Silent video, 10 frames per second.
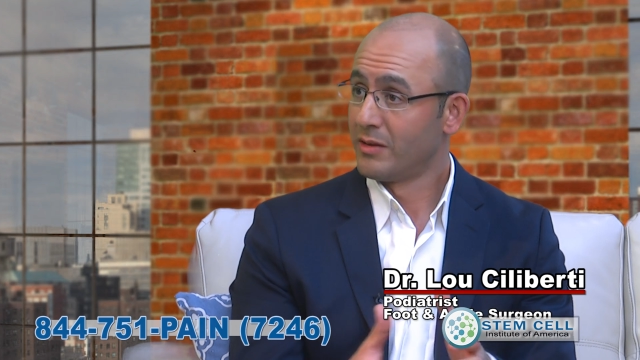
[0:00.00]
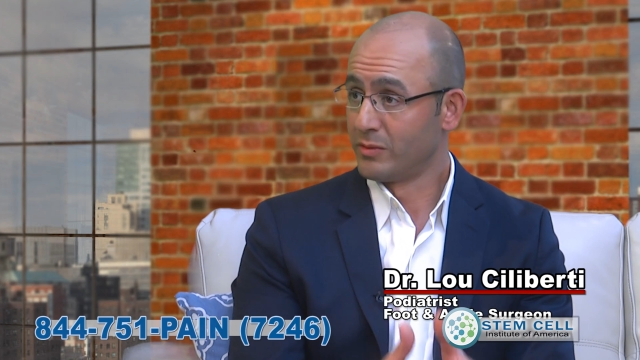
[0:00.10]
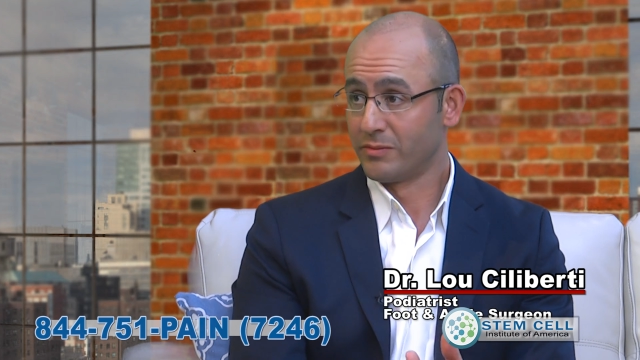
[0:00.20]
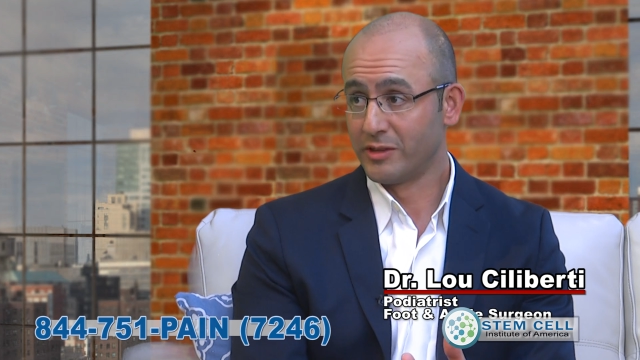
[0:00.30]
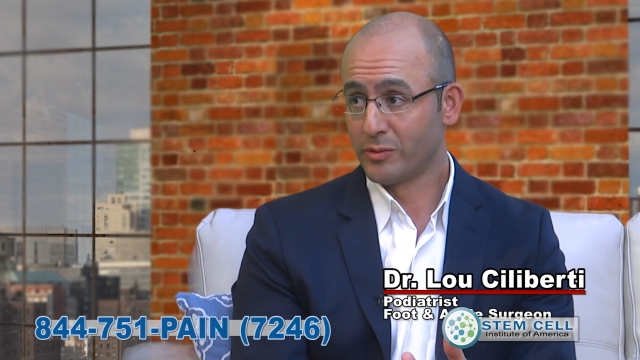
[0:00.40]
If
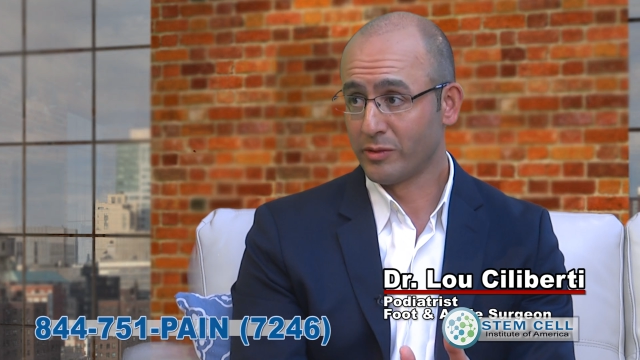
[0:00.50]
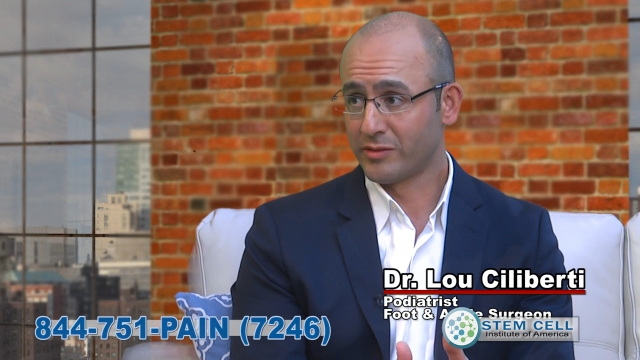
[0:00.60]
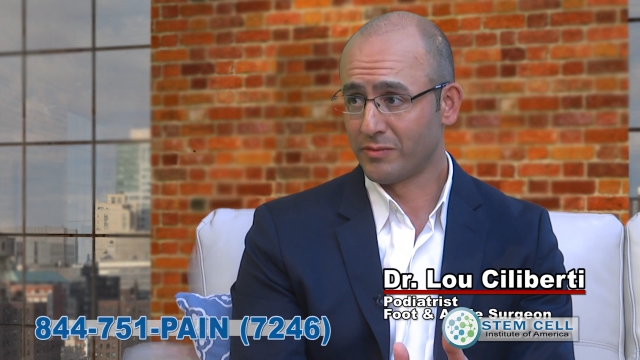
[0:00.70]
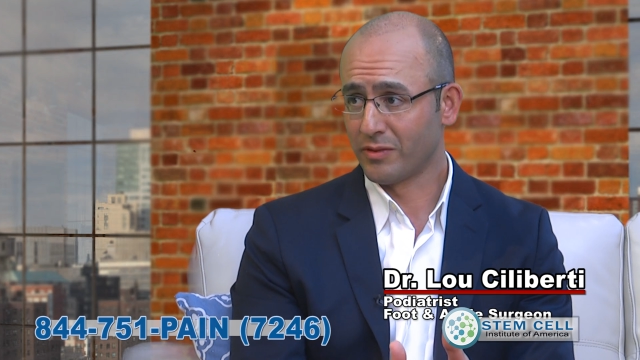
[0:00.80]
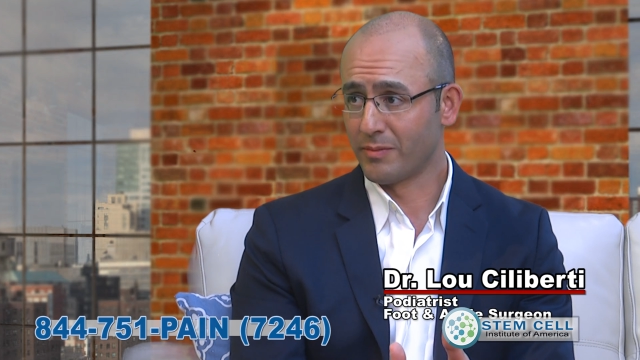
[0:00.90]
you have
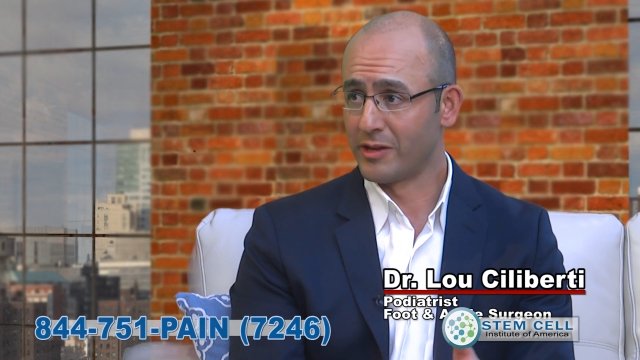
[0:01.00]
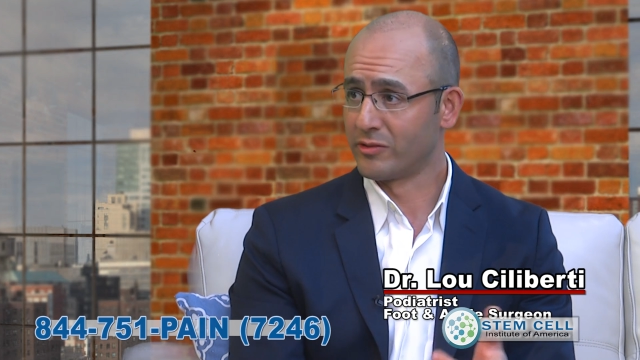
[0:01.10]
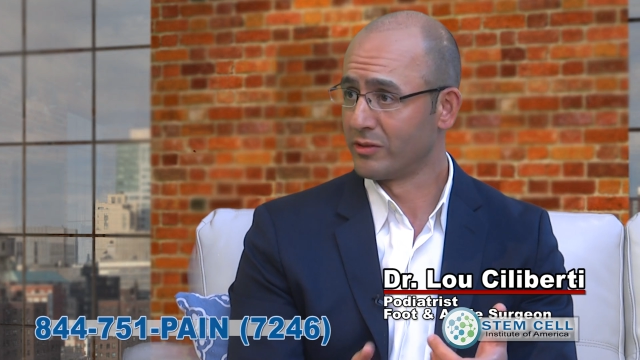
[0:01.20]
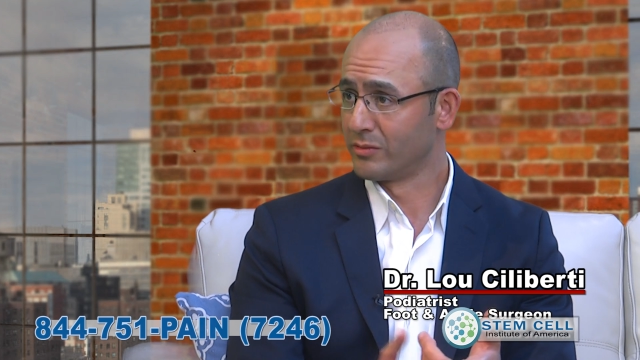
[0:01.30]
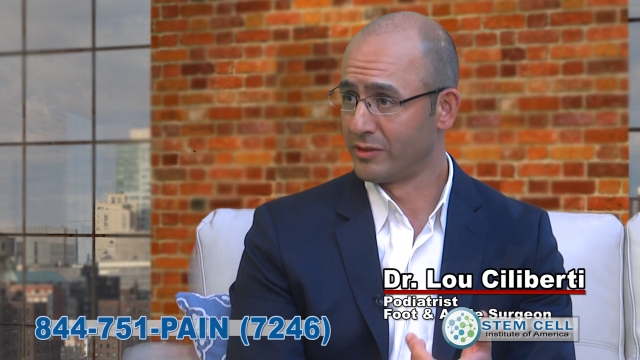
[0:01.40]
decreased
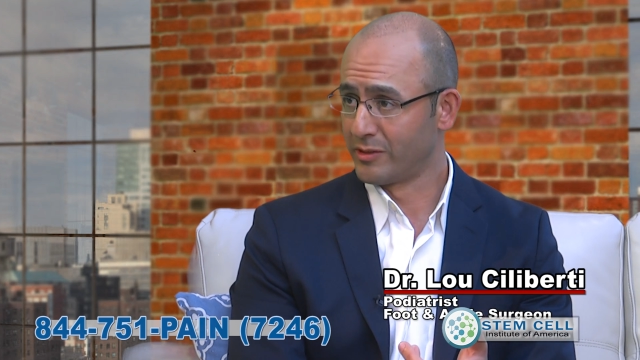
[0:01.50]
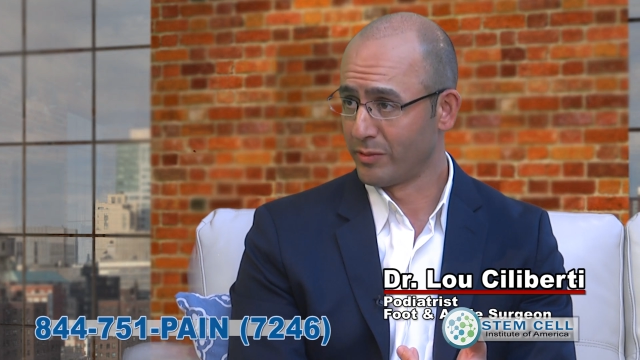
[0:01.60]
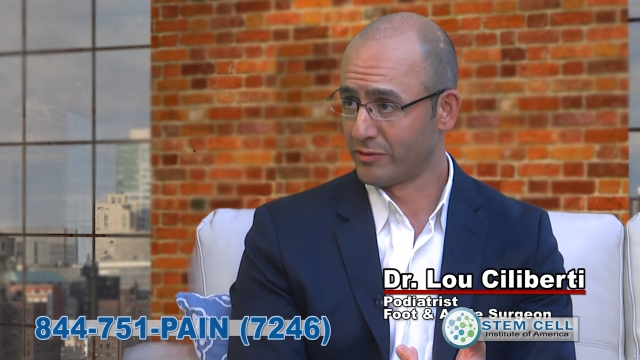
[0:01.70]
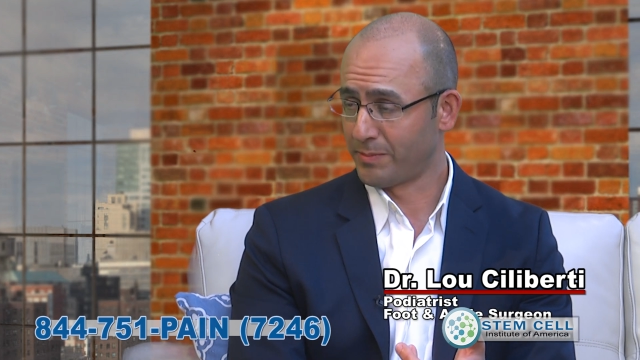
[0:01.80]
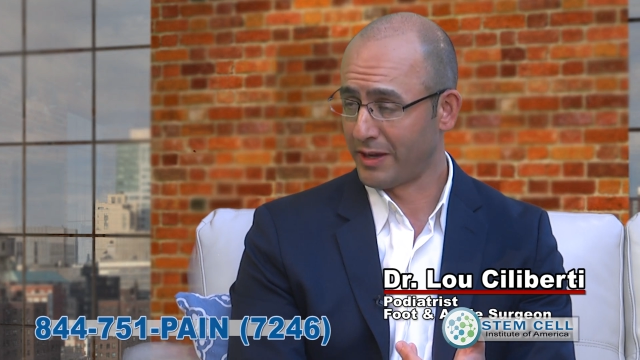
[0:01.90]
inflammation, you
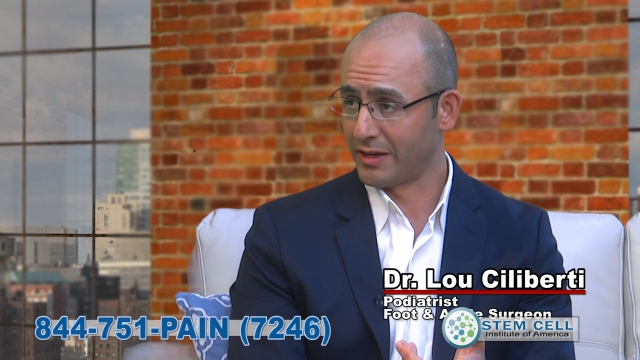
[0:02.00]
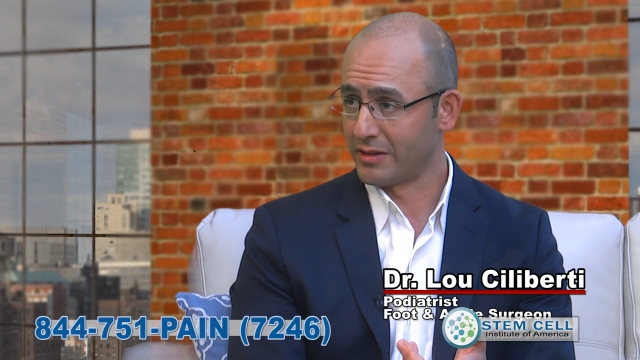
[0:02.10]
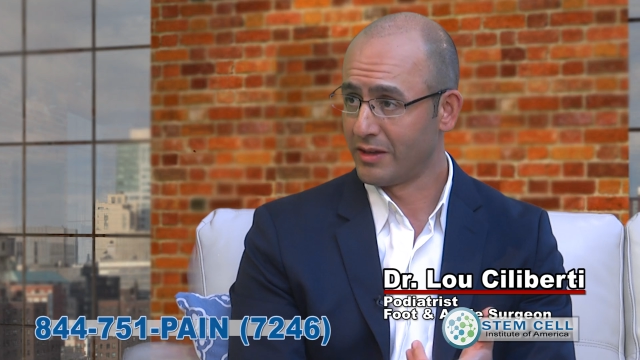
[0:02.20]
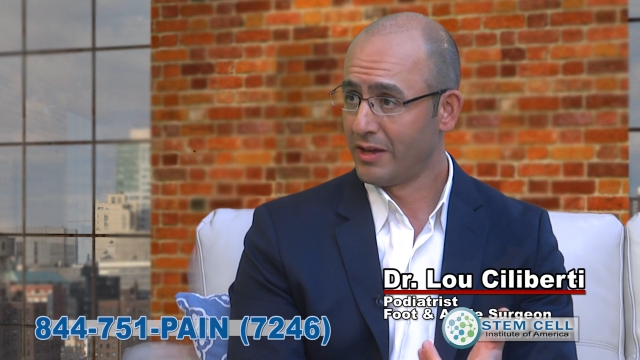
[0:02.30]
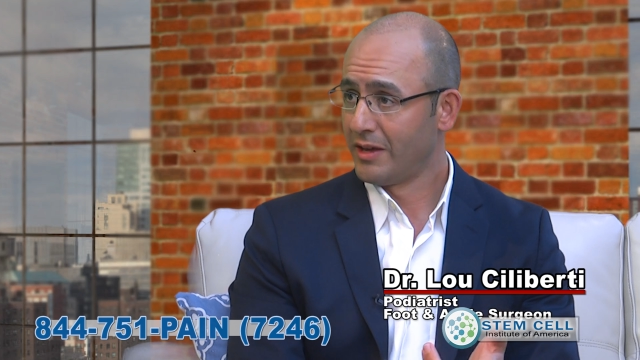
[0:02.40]
decrease
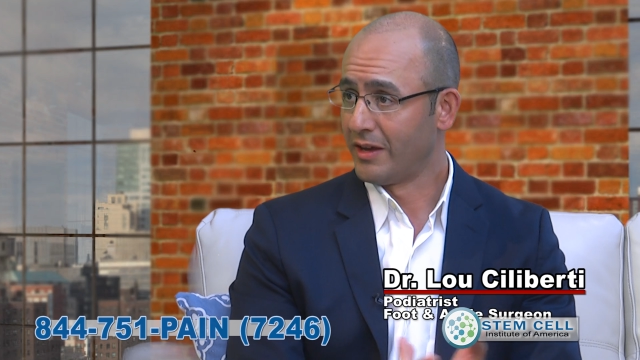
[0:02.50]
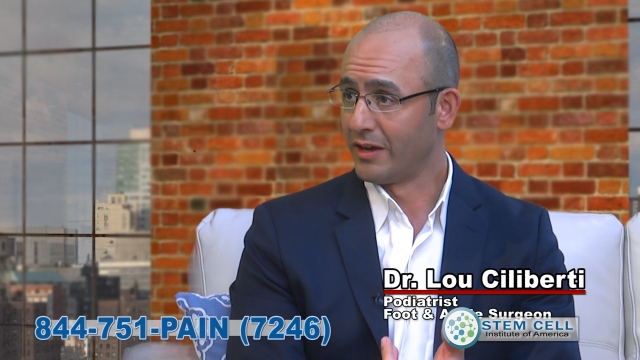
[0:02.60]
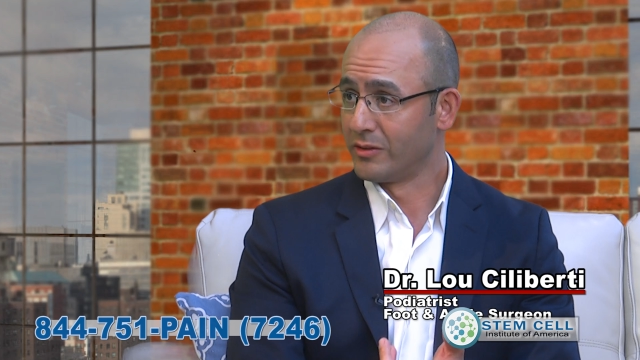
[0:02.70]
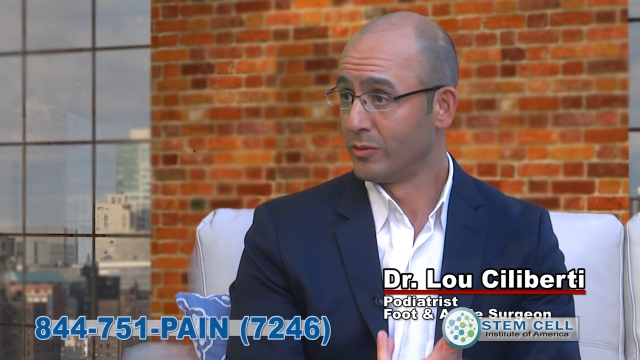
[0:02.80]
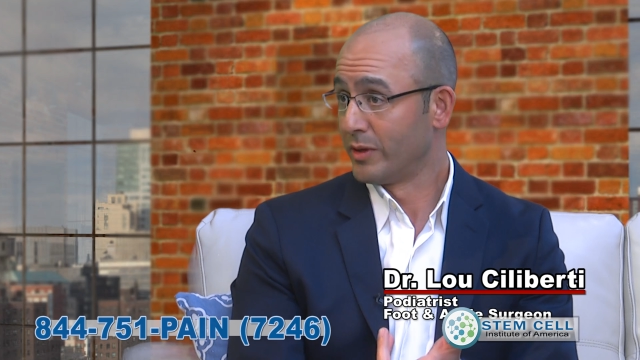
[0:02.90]
pain
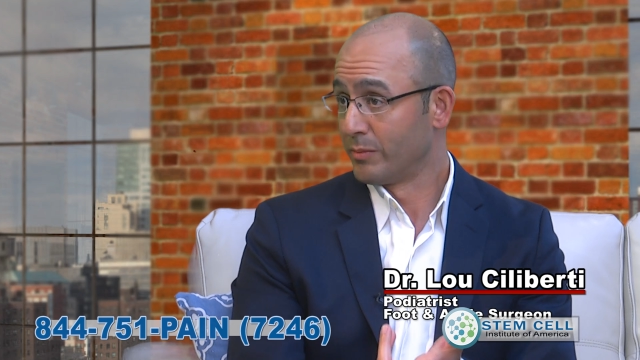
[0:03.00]
and you